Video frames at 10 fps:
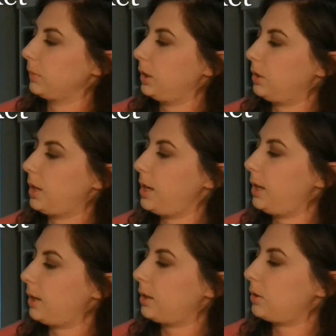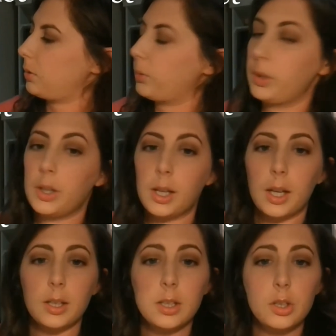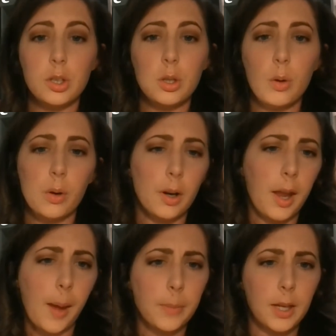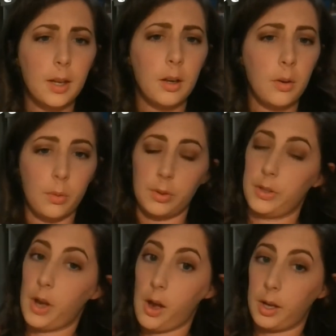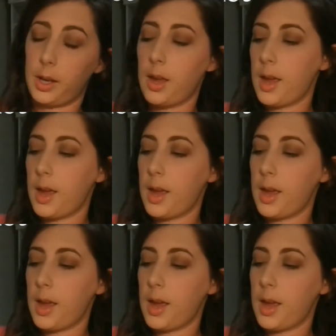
your hand, or you can get a tissue or a napkin or a sock,